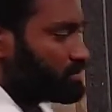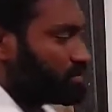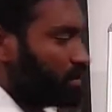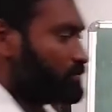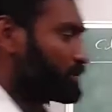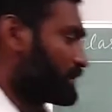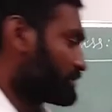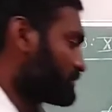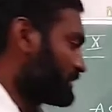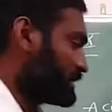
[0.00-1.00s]
carbon
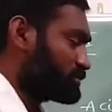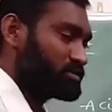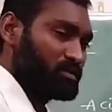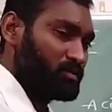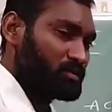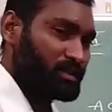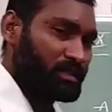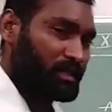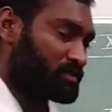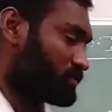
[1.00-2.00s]
dioxide,
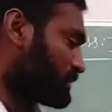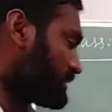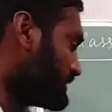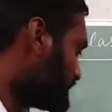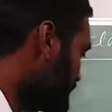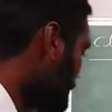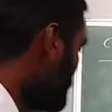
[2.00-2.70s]
Na2CO3 also we consider.